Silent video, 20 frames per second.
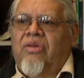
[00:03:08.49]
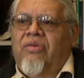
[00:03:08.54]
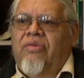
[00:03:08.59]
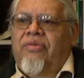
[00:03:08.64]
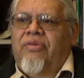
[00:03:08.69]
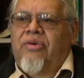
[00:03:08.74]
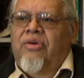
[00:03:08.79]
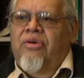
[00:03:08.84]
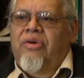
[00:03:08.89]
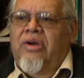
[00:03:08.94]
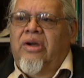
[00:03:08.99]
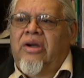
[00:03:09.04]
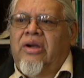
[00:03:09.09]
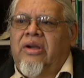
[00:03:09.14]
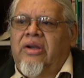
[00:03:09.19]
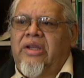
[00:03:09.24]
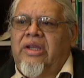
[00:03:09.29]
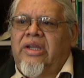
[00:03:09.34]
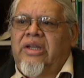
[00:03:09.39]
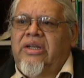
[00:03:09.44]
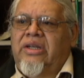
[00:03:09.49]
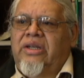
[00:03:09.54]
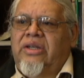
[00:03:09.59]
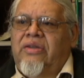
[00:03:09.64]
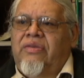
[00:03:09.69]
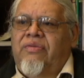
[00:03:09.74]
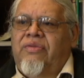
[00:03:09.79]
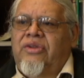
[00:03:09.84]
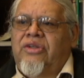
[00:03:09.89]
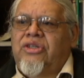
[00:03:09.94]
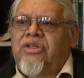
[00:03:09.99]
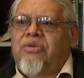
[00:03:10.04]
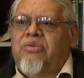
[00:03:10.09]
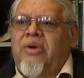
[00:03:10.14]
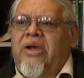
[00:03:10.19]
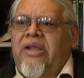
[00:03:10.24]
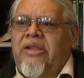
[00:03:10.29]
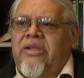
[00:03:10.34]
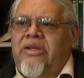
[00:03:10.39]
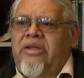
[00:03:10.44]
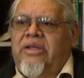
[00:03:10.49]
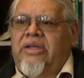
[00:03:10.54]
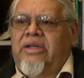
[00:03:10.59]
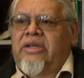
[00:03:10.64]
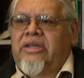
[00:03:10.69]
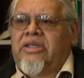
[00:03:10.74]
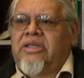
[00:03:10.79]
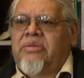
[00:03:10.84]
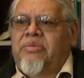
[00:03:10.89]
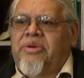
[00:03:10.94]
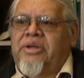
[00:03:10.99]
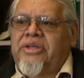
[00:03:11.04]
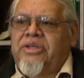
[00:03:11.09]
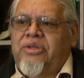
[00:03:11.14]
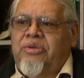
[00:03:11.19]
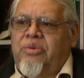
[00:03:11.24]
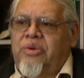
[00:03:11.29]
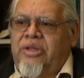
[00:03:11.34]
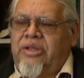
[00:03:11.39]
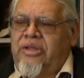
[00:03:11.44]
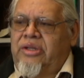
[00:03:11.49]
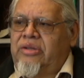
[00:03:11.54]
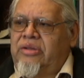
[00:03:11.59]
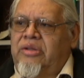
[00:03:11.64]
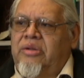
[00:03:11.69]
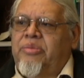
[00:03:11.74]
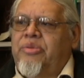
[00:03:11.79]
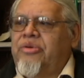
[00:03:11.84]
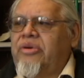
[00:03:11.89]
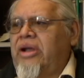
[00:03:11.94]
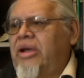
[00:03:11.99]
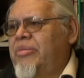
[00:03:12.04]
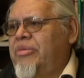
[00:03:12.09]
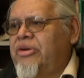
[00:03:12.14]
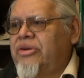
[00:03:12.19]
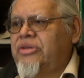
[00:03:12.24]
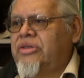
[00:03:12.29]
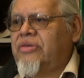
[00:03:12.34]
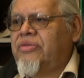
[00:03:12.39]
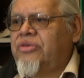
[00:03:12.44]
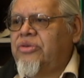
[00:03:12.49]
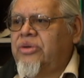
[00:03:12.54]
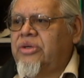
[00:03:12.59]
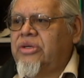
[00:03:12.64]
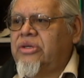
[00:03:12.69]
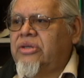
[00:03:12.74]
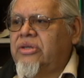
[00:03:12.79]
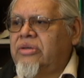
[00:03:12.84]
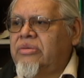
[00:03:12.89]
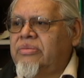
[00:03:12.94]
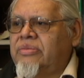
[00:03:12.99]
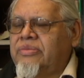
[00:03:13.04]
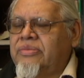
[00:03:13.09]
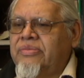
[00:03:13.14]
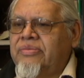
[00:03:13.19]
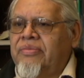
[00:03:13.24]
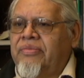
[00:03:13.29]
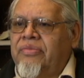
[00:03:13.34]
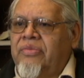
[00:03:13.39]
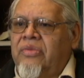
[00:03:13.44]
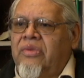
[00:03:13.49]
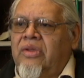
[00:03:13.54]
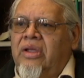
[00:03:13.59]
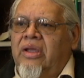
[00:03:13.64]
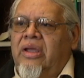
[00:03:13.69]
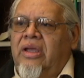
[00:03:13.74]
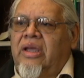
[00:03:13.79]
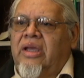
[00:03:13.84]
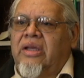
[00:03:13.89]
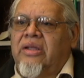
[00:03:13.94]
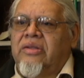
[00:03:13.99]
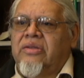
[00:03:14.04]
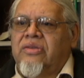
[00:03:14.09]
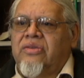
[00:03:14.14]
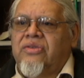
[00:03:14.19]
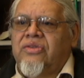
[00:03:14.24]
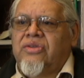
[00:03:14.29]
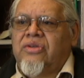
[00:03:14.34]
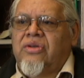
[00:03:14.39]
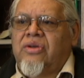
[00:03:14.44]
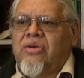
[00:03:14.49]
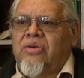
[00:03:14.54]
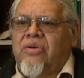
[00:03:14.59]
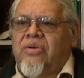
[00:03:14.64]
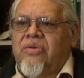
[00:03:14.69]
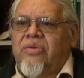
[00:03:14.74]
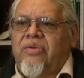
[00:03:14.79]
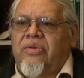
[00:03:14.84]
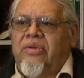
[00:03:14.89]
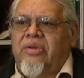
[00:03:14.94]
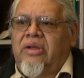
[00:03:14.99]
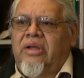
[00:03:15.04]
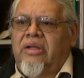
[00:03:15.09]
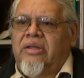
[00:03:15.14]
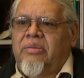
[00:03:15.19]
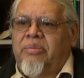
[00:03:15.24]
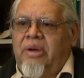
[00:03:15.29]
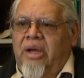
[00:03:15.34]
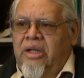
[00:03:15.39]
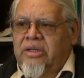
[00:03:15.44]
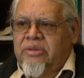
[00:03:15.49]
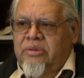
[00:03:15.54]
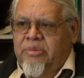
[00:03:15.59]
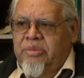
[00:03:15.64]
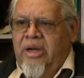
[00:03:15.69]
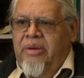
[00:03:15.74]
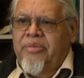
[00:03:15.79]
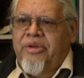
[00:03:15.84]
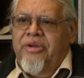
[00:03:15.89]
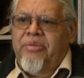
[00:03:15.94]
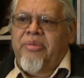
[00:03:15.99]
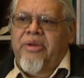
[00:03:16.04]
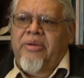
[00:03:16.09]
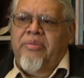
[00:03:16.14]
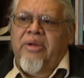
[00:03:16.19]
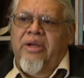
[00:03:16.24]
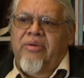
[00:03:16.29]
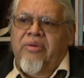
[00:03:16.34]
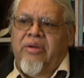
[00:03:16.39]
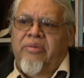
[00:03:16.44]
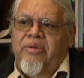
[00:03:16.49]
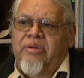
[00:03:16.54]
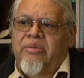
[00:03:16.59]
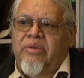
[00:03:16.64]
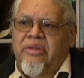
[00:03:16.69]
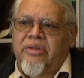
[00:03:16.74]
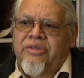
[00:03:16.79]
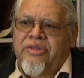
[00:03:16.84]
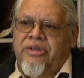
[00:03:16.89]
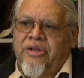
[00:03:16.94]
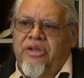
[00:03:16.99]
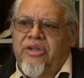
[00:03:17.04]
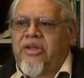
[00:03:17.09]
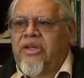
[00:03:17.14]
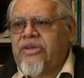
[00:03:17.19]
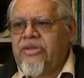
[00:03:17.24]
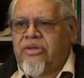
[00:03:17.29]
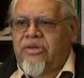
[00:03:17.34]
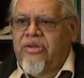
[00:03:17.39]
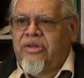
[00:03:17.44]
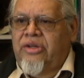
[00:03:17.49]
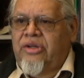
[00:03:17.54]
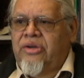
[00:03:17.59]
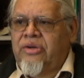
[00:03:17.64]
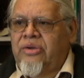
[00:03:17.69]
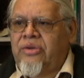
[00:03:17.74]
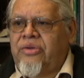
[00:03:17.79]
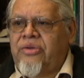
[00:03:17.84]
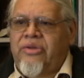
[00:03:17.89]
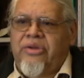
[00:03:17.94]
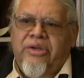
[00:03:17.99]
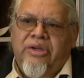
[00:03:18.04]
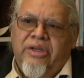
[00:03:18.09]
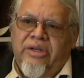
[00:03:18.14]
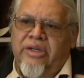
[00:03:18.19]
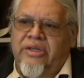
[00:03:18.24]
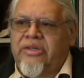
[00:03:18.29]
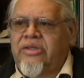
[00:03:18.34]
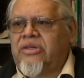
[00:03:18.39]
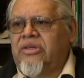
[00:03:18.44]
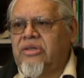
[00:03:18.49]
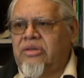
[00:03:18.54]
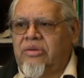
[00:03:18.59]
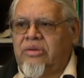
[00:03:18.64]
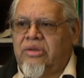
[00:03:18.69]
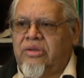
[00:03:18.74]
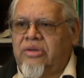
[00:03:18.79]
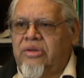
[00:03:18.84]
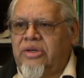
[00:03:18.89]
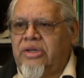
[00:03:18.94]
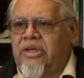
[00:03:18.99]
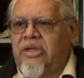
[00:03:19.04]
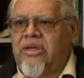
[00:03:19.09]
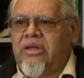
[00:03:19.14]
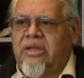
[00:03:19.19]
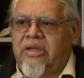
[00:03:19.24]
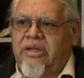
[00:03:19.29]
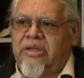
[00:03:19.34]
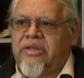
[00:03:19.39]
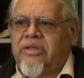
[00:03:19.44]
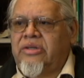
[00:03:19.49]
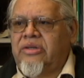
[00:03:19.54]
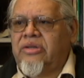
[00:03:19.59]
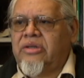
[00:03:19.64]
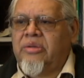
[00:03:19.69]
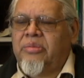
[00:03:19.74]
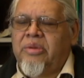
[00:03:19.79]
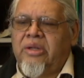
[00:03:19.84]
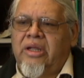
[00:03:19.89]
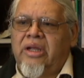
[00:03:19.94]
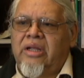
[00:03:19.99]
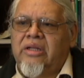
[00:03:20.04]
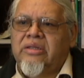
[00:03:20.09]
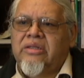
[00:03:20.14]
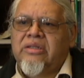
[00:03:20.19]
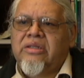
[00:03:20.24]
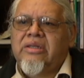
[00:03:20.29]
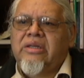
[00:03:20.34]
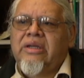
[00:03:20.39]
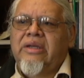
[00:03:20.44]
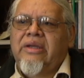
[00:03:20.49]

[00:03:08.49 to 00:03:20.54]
for our individuality expressed within the parameters of tradition. And so the pots were primarily made by women because their connection to the earth, their connection to the cooking, connection to the plants.